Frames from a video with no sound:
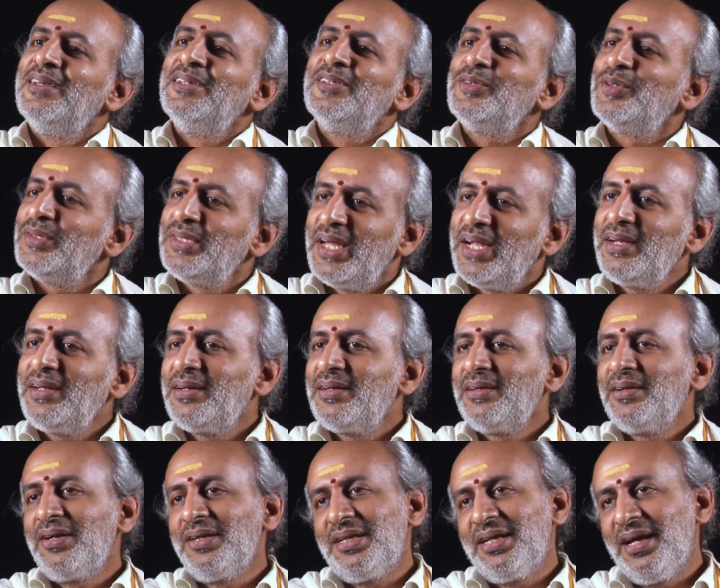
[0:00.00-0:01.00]
So, they did
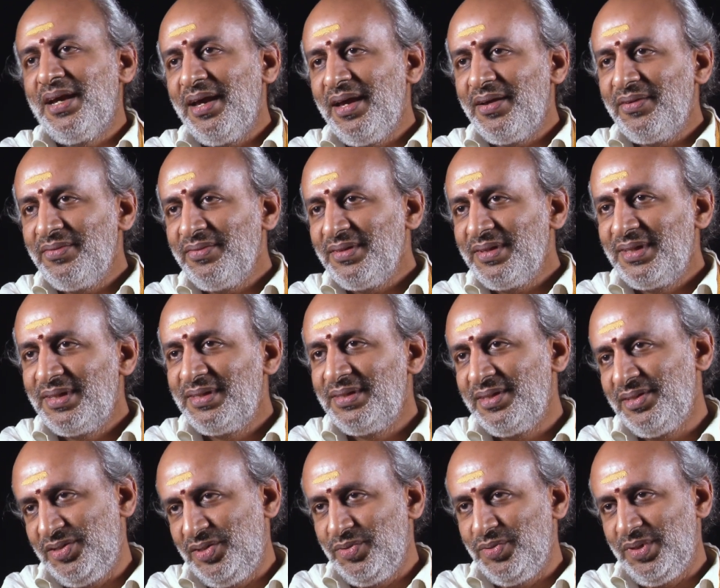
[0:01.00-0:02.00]
not have
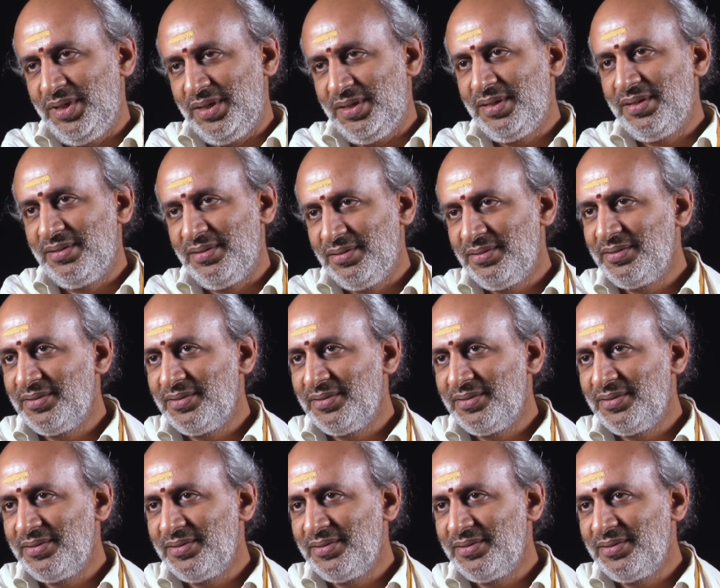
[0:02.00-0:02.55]
this unit.